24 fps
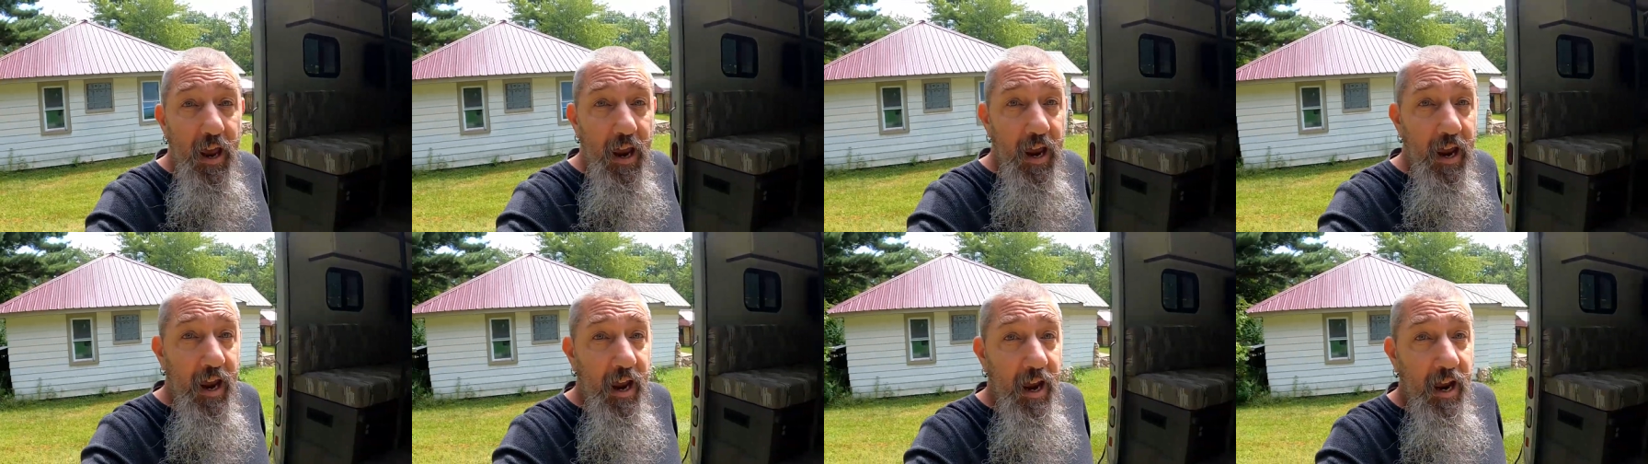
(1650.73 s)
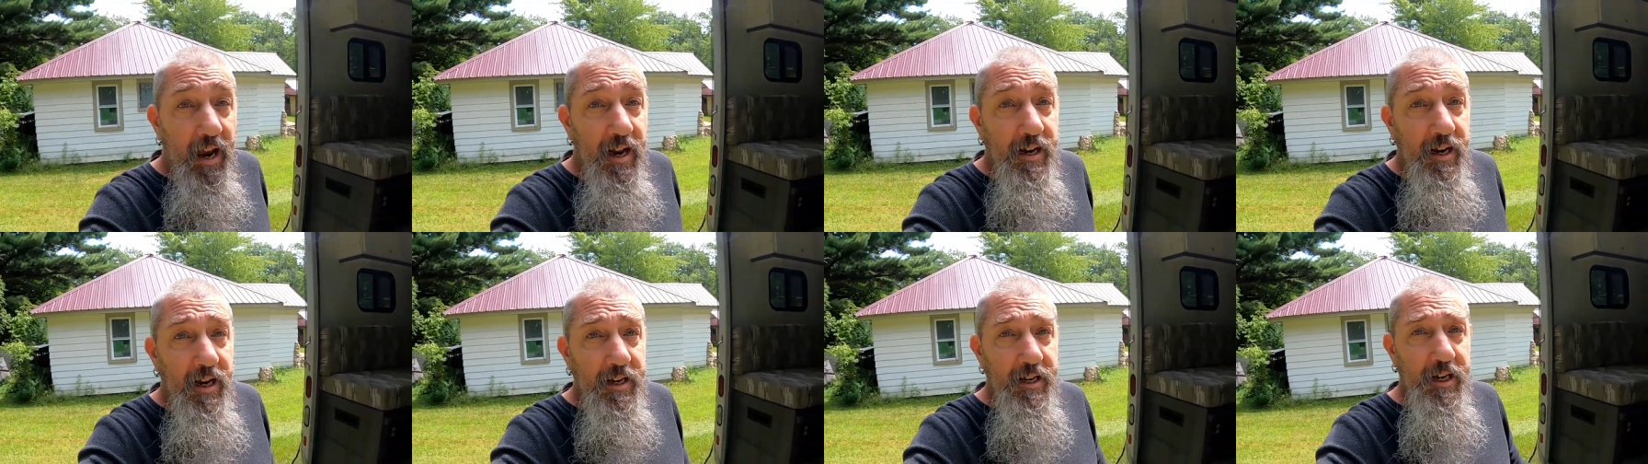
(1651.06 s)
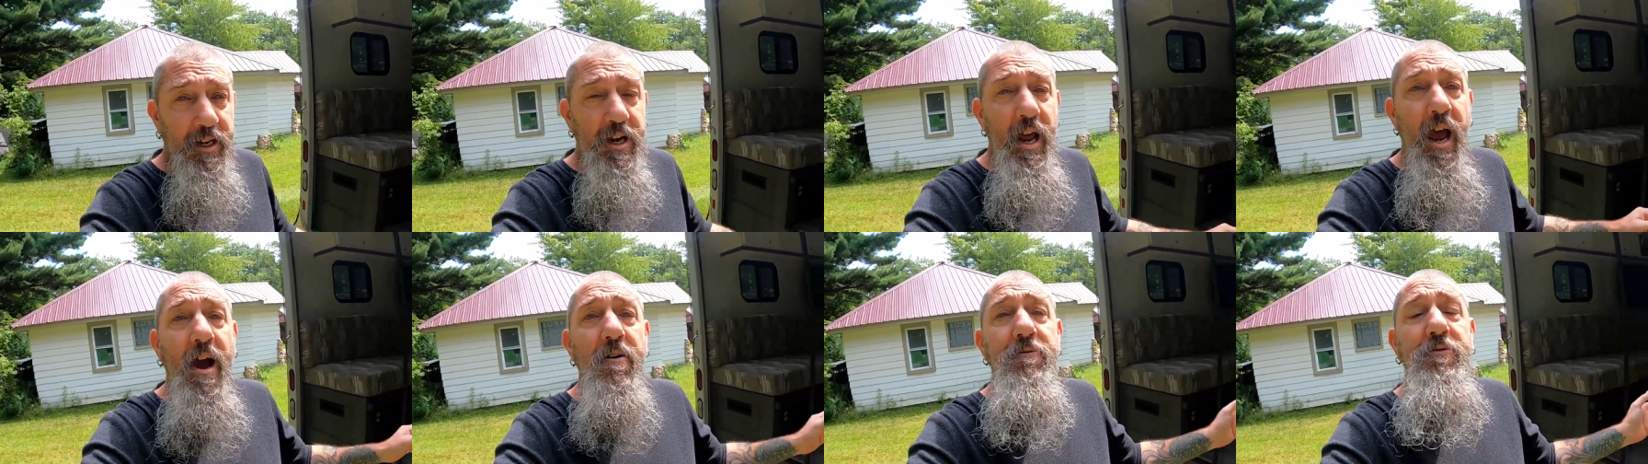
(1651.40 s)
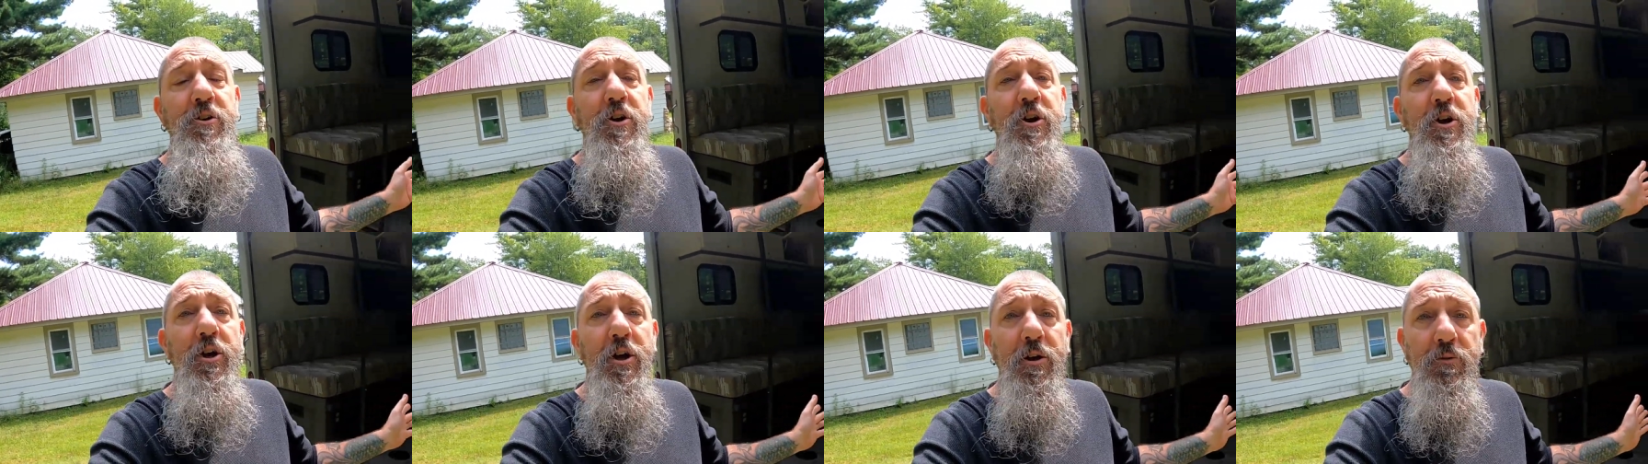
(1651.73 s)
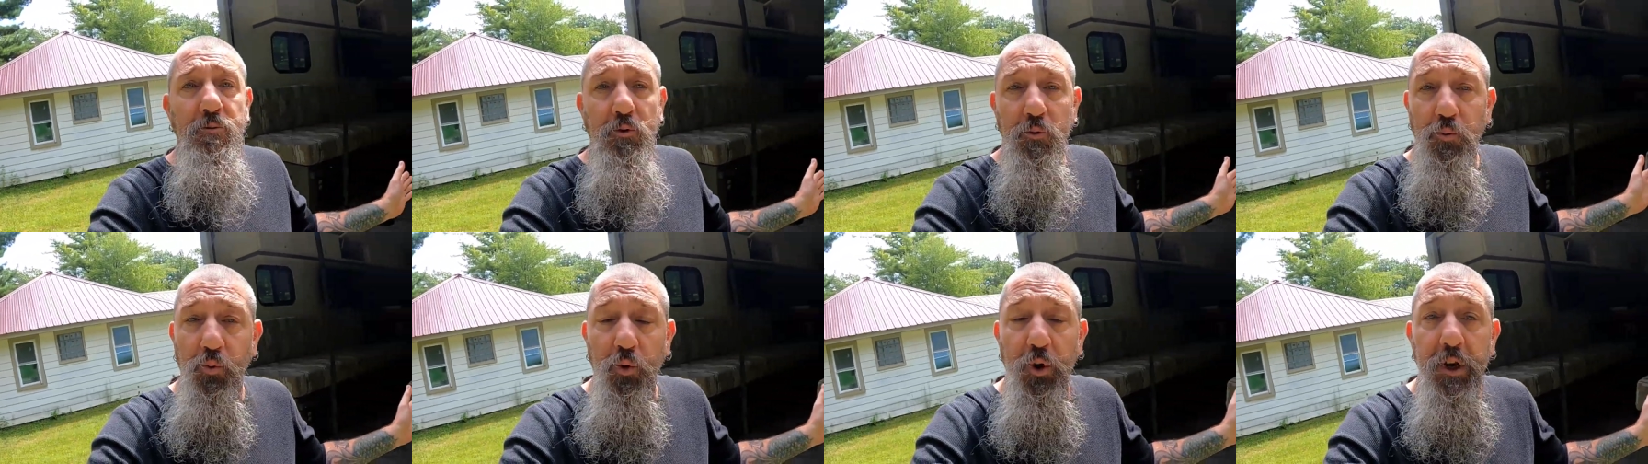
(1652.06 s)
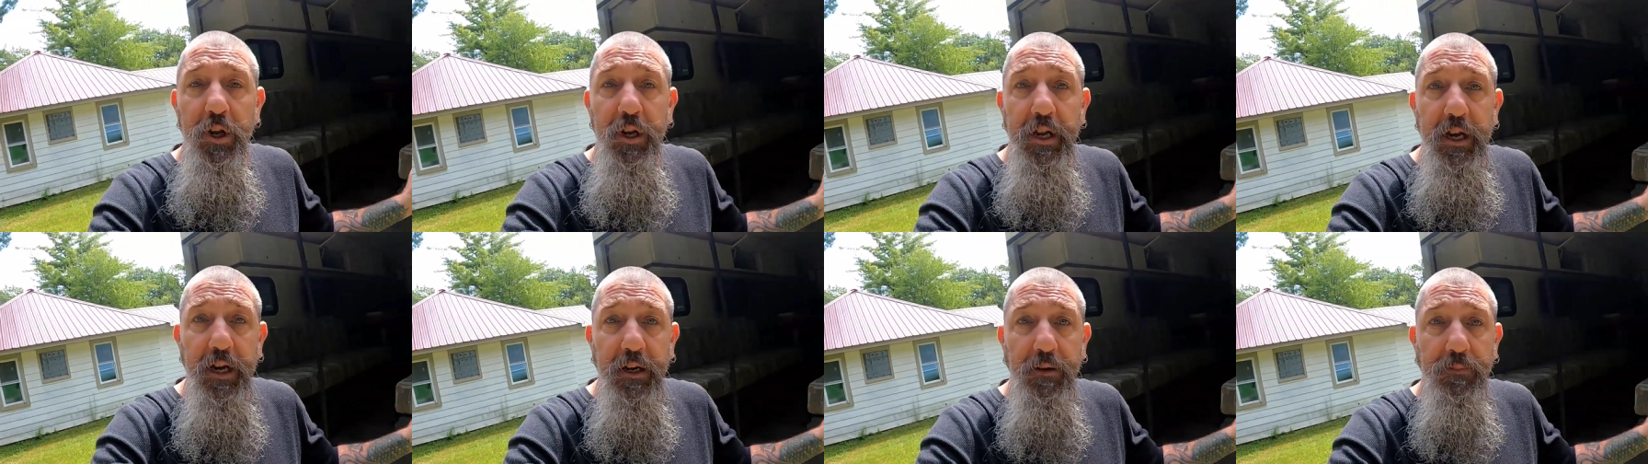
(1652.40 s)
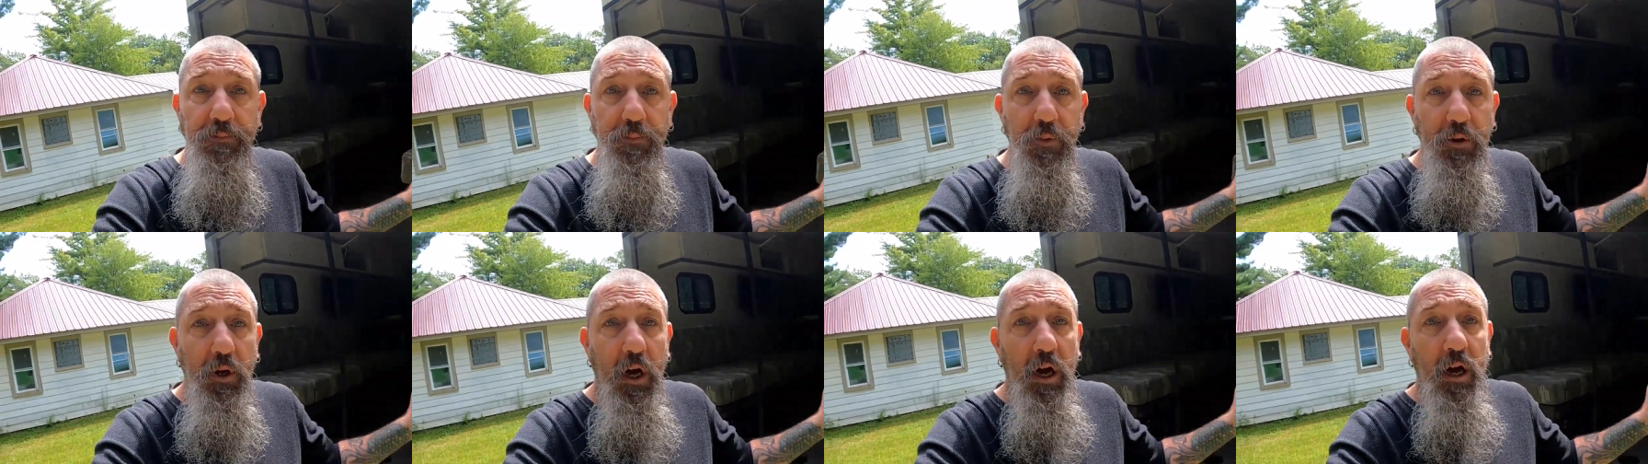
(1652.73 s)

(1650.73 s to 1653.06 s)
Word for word: and I didn't have to really